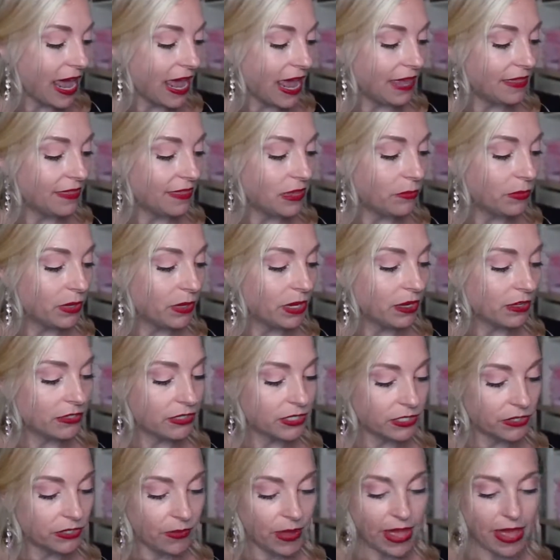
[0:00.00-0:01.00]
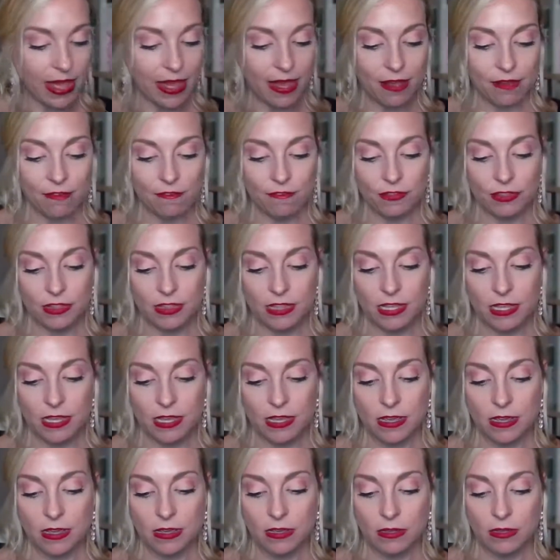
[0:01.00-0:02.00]
And then we also have
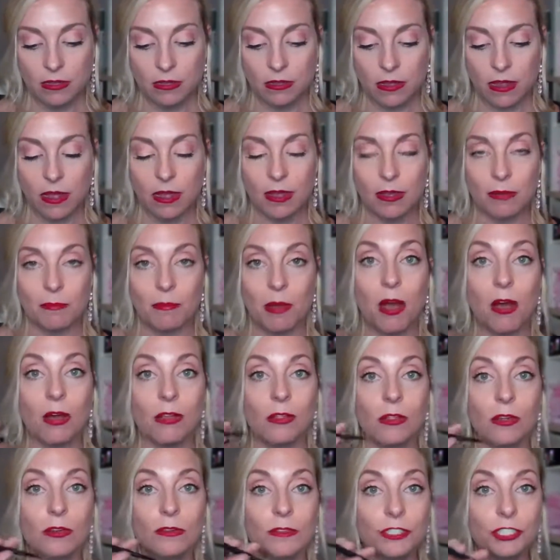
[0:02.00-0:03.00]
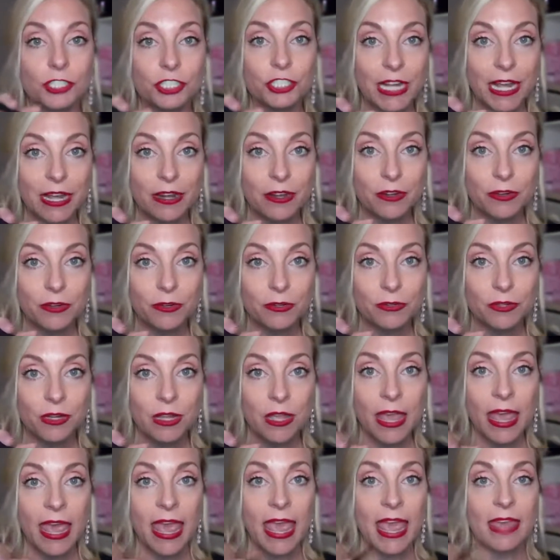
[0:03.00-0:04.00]
the all over shadow
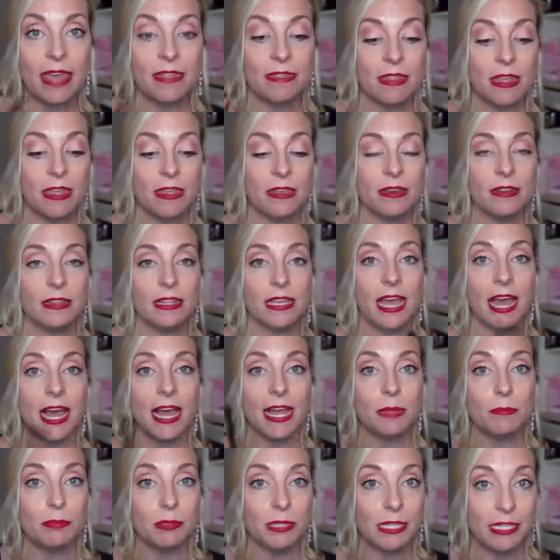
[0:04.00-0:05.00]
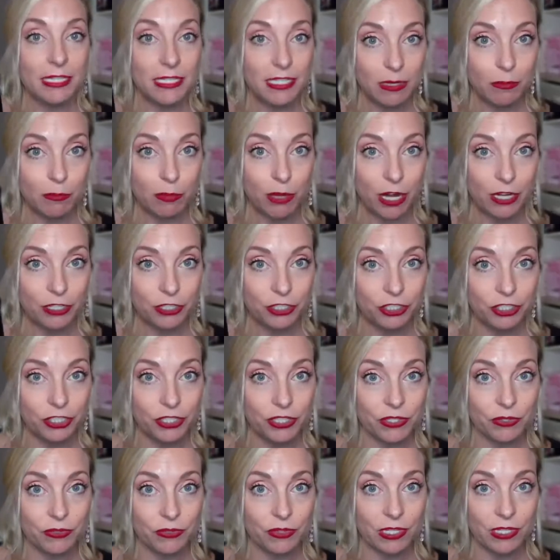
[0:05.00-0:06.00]
and then the eye blending brush.
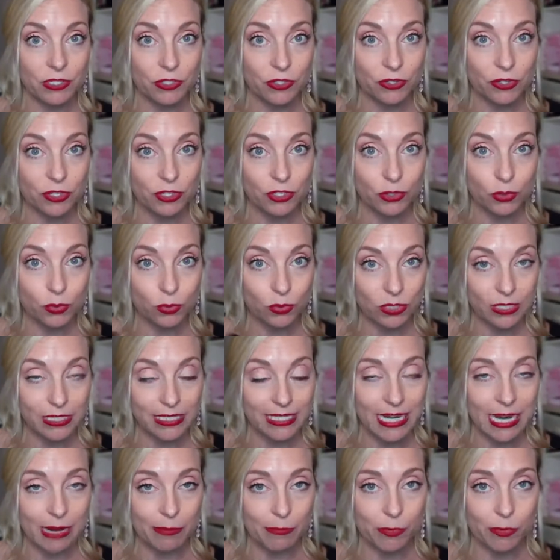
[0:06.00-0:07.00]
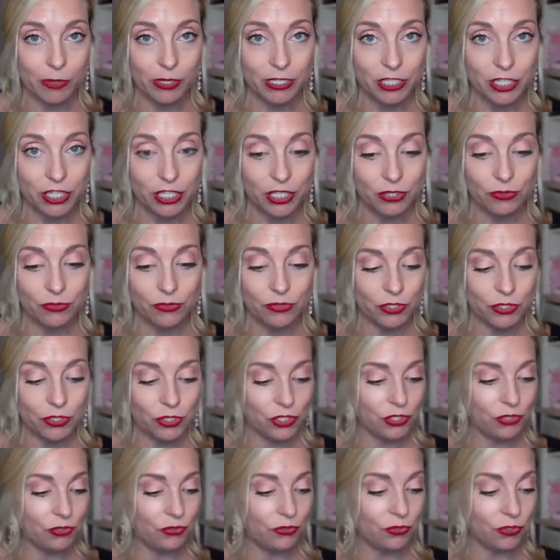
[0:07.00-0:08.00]
So these are the tools that I'm going to use
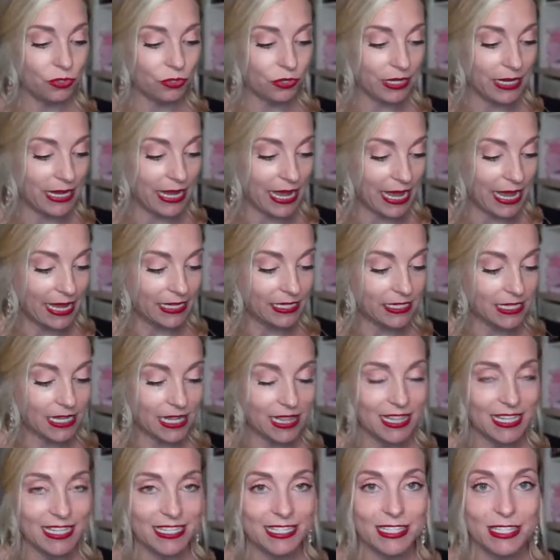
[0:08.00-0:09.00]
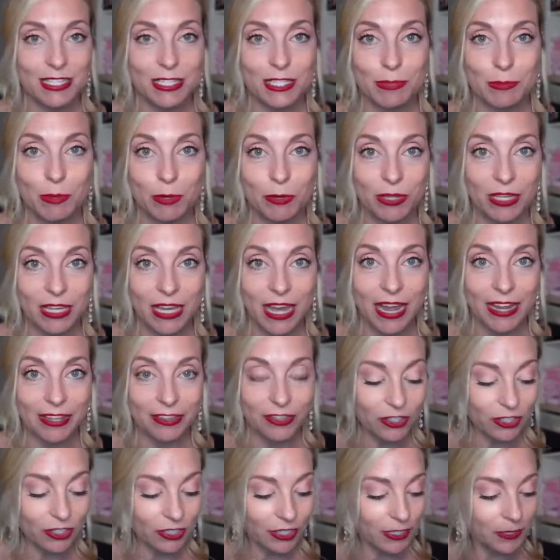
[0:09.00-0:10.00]
to create this smoky eye
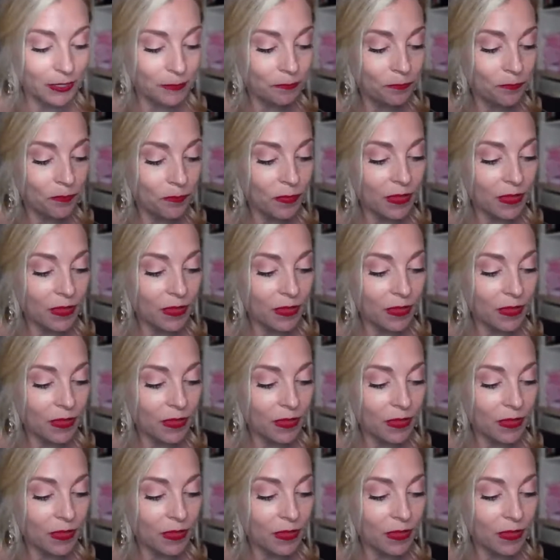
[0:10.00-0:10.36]
look.